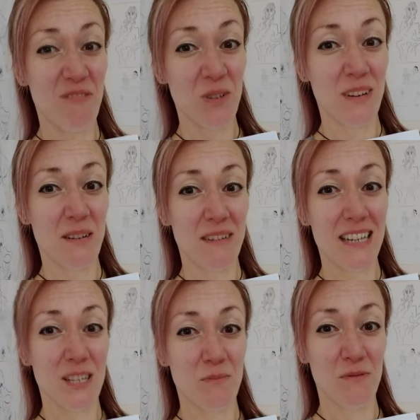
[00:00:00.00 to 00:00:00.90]
for 20
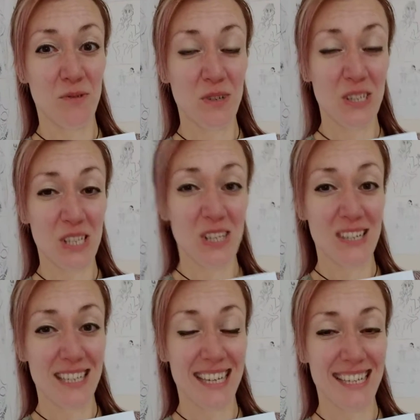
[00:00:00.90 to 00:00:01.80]
minutes before you
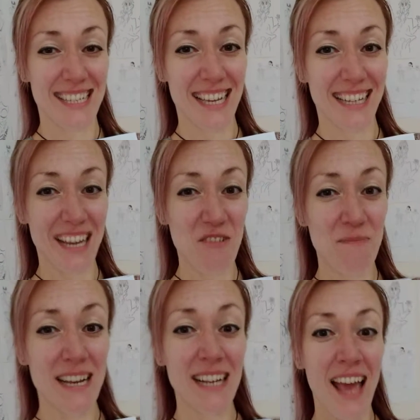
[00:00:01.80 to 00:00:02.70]
decide to get a second
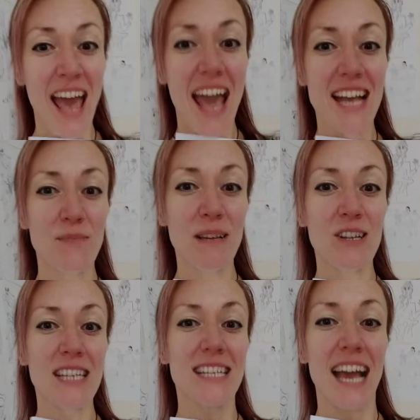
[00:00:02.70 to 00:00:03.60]
helping. It's
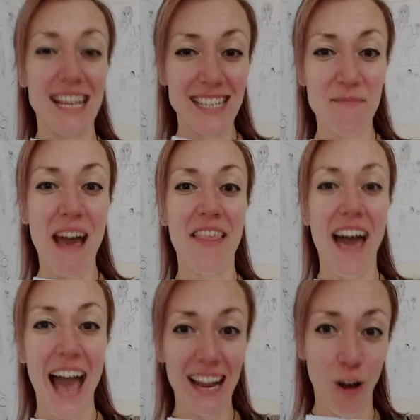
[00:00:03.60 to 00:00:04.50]
because it takes about
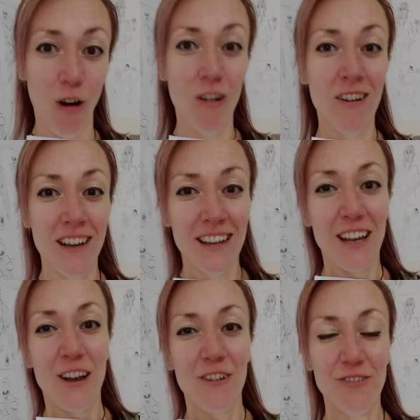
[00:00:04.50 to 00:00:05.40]
that long
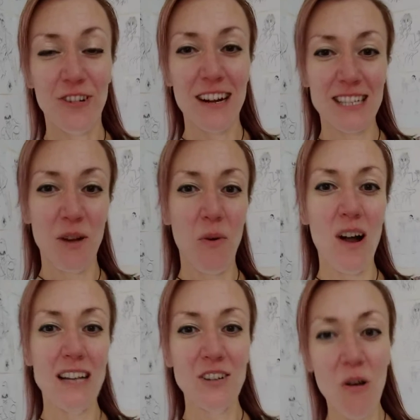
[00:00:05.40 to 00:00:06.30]
for it to
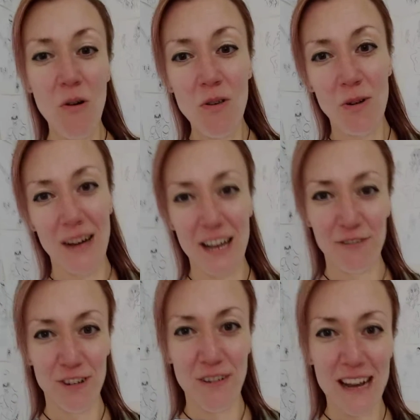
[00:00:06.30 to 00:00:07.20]
wind all the way
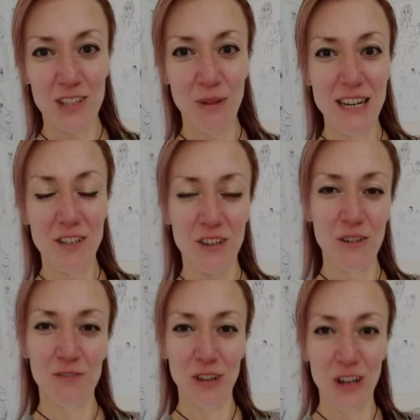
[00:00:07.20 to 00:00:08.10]
through our
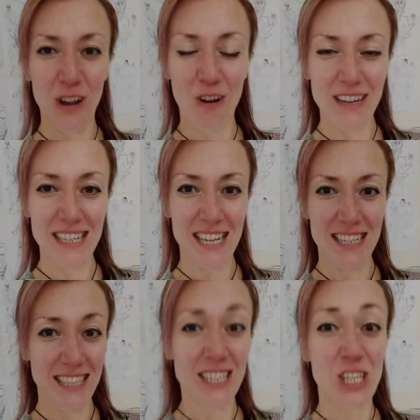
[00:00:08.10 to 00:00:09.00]
22-foot long
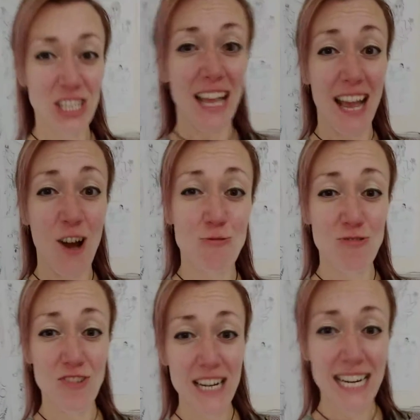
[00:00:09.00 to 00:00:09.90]
intestines, because they are
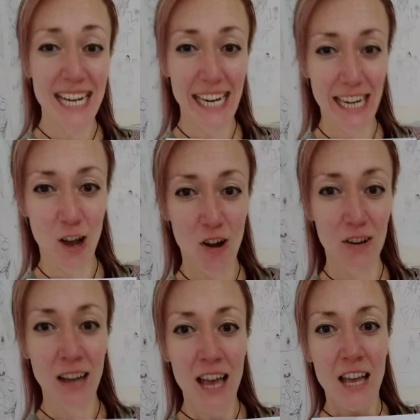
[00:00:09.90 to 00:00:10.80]
really
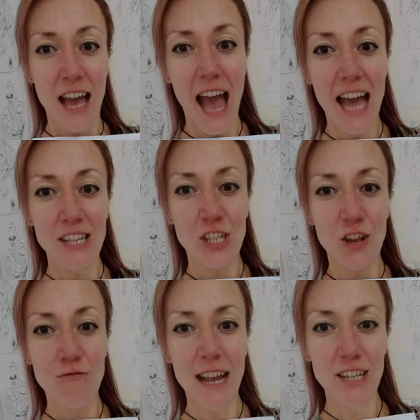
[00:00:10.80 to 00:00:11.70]
long, and to
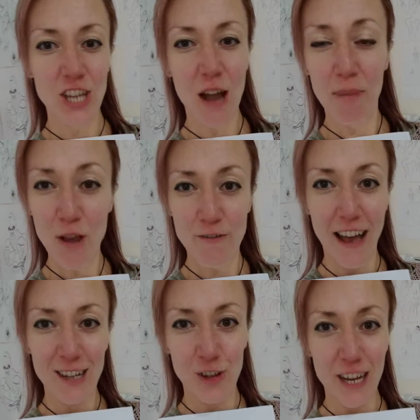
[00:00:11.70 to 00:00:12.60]
reach our poo
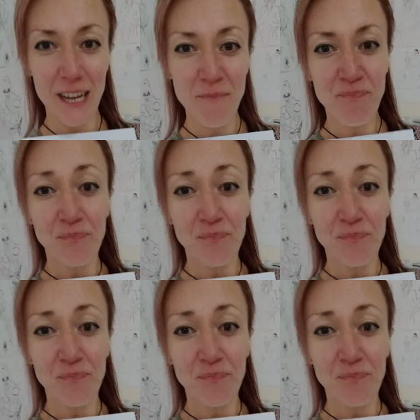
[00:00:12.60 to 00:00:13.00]
factory,